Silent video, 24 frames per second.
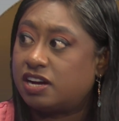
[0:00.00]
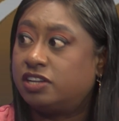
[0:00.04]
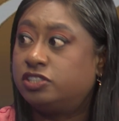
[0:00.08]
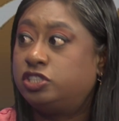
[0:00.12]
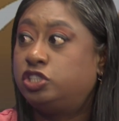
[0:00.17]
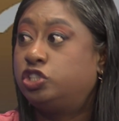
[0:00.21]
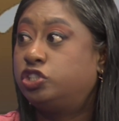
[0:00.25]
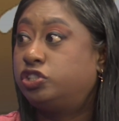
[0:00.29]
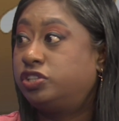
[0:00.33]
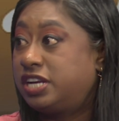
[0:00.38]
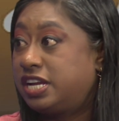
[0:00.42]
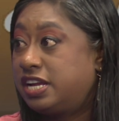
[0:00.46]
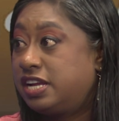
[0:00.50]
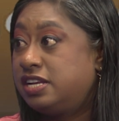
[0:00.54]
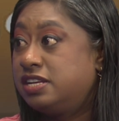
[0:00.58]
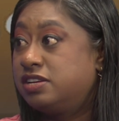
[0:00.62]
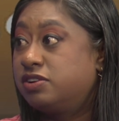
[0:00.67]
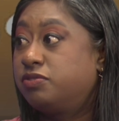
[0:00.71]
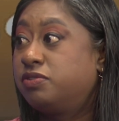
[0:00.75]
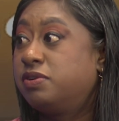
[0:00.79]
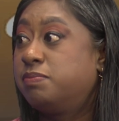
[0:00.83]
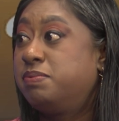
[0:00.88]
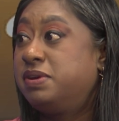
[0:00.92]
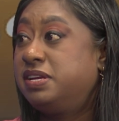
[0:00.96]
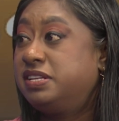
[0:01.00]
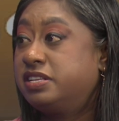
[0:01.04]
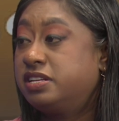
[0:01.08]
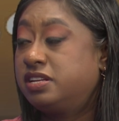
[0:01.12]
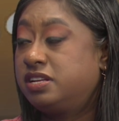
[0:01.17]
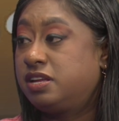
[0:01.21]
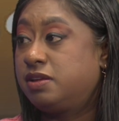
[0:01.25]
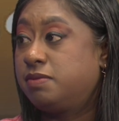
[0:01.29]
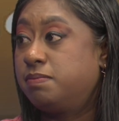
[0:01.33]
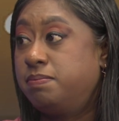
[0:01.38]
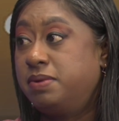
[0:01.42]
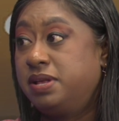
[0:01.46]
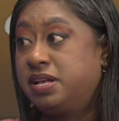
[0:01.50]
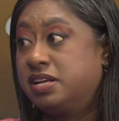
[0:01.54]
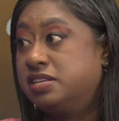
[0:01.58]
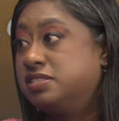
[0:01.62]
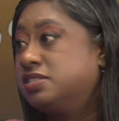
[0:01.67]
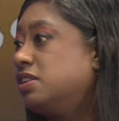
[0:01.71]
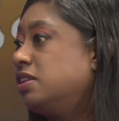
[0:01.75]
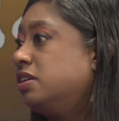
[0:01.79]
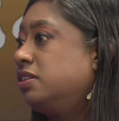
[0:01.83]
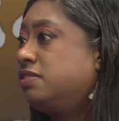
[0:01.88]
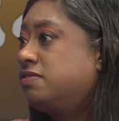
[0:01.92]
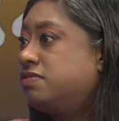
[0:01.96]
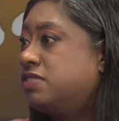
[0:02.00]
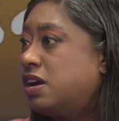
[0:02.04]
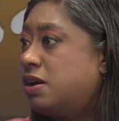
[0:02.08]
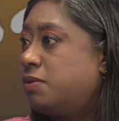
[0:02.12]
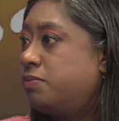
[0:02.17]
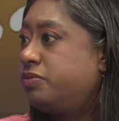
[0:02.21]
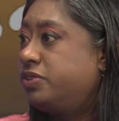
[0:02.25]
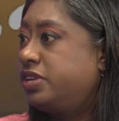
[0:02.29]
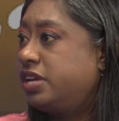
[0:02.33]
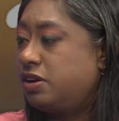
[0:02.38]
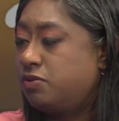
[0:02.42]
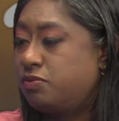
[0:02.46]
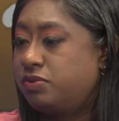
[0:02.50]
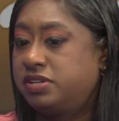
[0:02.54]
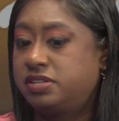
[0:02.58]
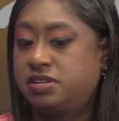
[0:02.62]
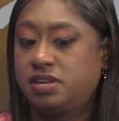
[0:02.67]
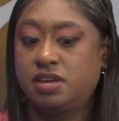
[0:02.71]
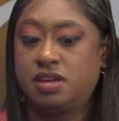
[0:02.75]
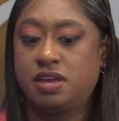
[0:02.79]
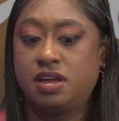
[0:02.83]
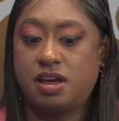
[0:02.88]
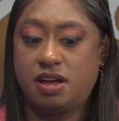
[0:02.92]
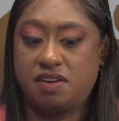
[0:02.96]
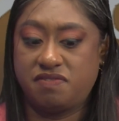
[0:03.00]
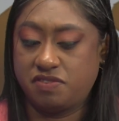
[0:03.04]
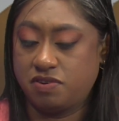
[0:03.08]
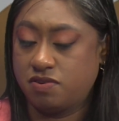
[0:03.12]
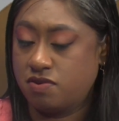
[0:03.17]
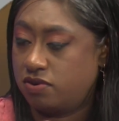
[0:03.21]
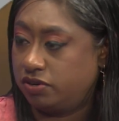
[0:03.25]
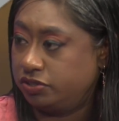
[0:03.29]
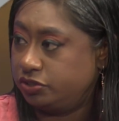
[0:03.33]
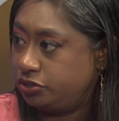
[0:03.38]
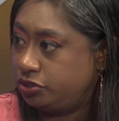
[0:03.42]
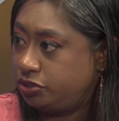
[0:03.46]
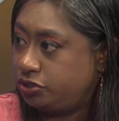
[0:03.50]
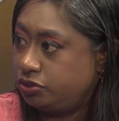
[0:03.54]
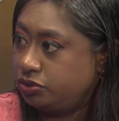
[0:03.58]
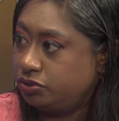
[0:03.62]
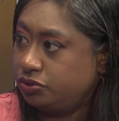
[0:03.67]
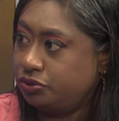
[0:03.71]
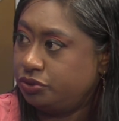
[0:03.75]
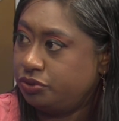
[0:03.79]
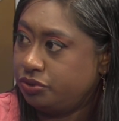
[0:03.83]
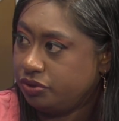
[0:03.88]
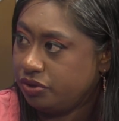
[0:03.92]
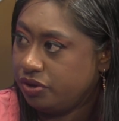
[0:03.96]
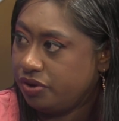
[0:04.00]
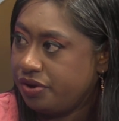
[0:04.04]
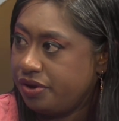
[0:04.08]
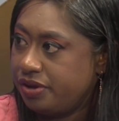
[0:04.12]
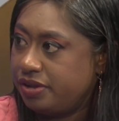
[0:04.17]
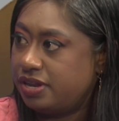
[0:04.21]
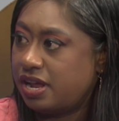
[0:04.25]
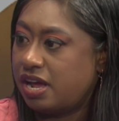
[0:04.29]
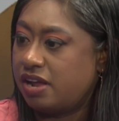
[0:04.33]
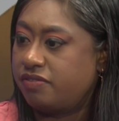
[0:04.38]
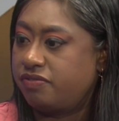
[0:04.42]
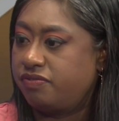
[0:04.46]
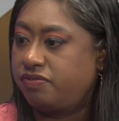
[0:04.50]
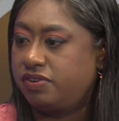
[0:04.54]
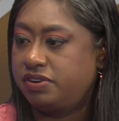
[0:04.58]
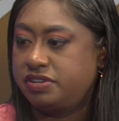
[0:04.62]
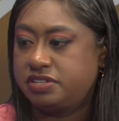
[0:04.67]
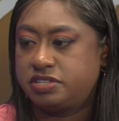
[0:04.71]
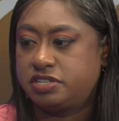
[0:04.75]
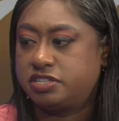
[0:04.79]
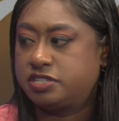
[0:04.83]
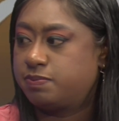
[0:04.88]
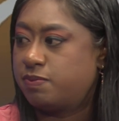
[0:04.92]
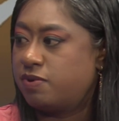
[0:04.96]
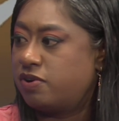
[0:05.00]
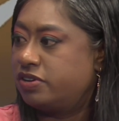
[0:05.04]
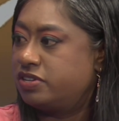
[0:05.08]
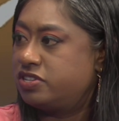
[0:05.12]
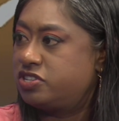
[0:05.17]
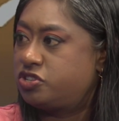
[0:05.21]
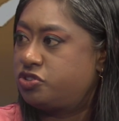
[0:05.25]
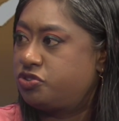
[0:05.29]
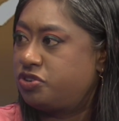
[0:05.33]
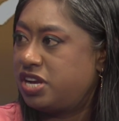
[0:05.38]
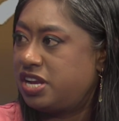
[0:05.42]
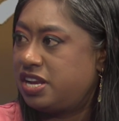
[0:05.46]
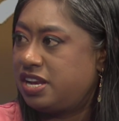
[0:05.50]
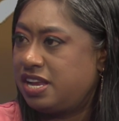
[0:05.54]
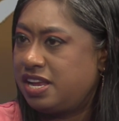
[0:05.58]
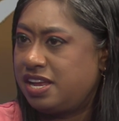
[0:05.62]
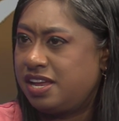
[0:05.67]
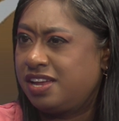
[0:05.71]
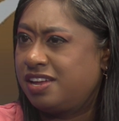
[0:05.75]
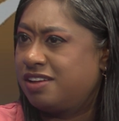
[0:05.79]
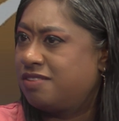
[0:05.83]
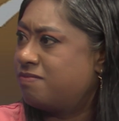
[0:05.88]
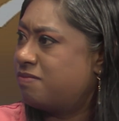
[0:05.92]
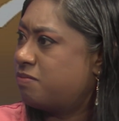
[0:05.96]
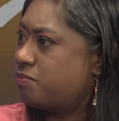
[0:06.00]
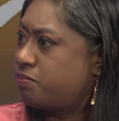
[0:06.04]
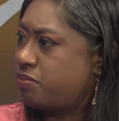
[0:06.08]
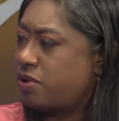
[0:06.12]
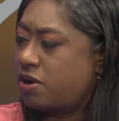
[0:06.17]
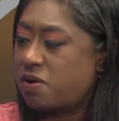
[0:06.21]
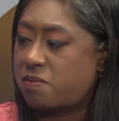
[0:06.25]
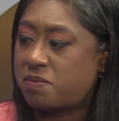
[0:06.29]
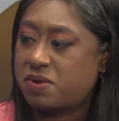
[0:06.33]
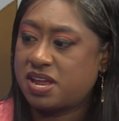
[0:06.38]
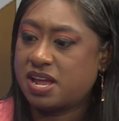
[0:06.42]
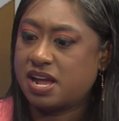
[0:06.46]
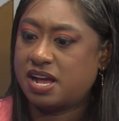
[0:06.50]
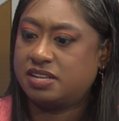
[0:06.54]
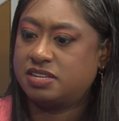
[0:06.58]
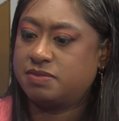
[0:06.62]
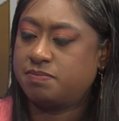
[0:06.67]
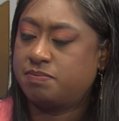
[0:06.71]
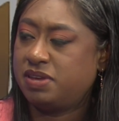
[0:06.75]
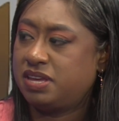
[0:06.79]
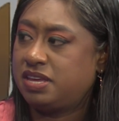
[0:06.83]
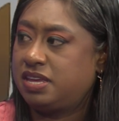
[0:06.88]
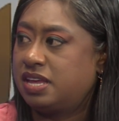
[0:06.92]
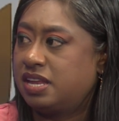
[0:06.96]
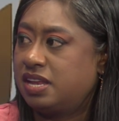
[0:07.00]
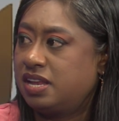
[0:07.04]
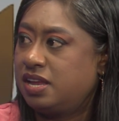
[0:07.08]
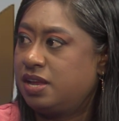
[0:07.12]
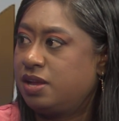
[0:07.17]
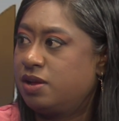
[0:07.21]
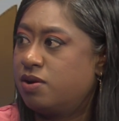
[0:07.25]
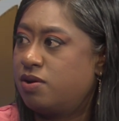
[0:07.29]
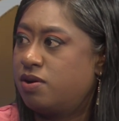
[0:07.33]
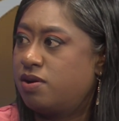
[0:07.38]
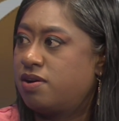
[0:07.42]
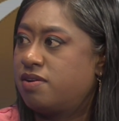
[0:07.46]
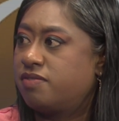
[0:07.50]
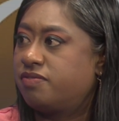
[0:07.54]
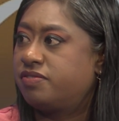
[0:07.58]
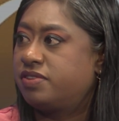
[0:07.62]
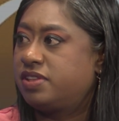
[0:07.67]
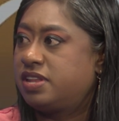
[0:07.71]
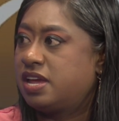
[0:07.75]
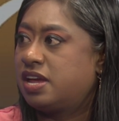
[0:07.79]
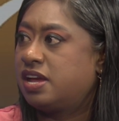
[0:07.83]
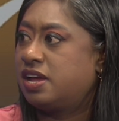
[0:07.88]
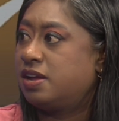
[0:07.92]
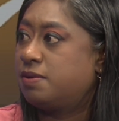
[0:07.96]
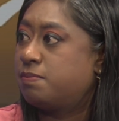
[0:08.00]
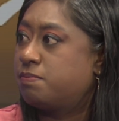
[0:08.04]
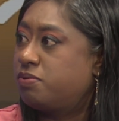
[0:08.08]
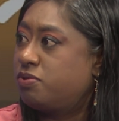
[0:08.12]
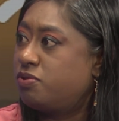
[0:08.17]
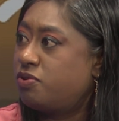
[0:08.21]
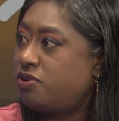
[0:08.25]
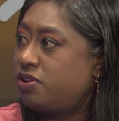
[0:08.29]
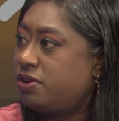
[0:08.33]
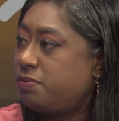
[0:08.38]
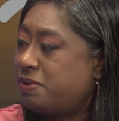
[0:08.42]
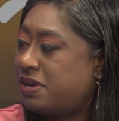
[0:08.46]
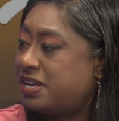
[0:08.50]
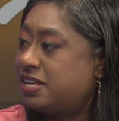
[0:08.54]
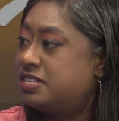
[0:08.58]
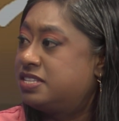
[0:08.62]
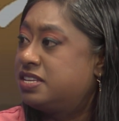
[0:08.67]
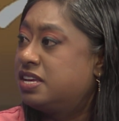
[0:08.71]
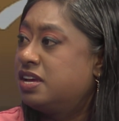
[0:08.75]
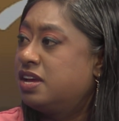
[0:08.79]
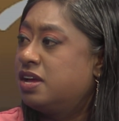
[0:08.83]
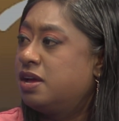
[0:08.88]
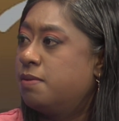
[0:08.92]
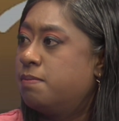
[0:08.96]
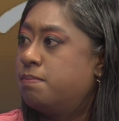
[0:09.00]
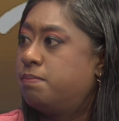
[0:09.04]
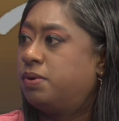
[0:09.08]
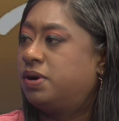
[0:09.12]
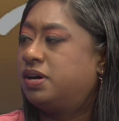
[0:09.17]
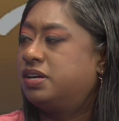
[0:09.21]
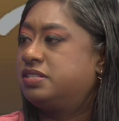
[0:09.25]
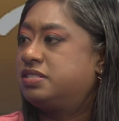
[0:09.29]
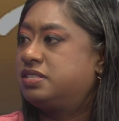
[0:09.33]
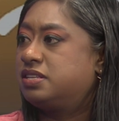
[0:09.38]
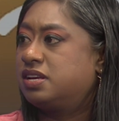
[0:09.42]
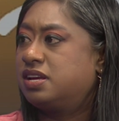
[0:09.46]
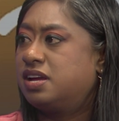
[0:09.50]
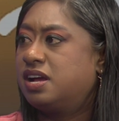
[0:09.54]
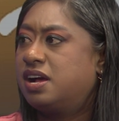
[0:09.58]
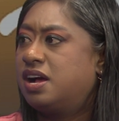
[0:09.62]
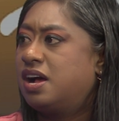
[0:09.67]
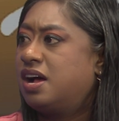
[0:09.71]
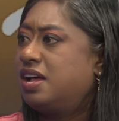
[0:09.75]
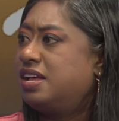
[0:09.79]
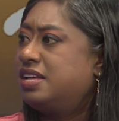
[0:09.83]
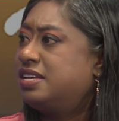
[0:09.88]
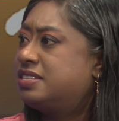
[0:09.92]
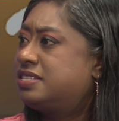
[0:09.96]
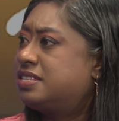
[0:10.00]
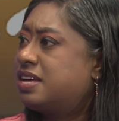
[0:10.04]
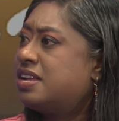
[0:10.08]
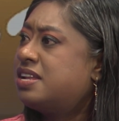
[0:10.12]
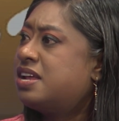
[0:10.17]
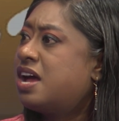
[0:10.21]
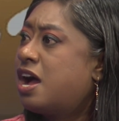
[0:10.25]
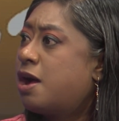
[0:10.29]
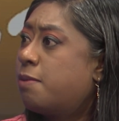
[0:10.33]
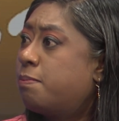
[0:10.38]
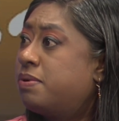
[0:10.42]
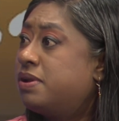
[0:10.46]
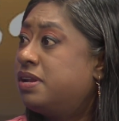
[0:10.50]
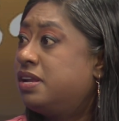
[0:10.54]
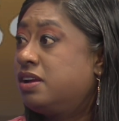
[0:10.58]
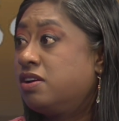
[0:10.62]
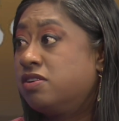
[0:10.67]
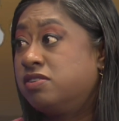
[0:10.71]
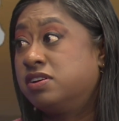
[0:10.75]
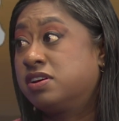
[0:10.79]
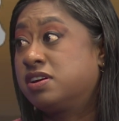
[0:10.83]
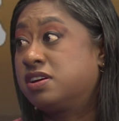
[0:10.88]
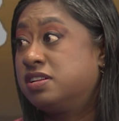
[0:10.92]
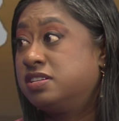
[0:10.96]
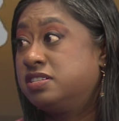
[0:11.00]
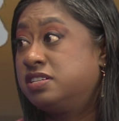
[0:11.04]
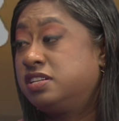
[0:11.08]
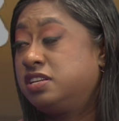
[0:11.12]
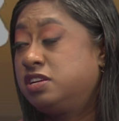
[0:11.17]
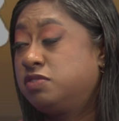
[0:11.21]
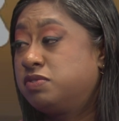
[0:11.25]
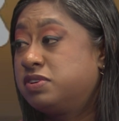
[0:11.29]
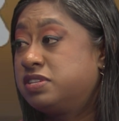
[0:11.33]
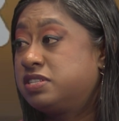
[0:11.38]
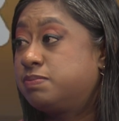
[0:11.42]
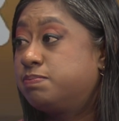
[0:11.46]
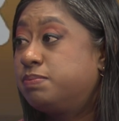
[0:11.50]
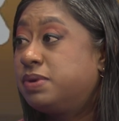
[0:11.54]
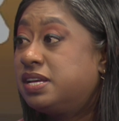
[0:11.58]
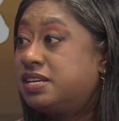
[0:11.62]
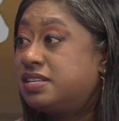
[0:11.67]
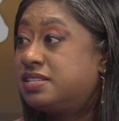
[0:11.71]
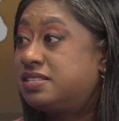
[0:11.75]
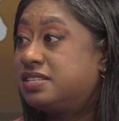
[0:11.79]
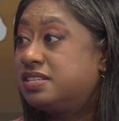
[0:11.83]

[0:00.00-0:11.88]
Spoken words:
are trained repeatedly? Because a lot of them, they would have gone through that first response training probably at the beginning of their employment, but is that happening on a continuous basis?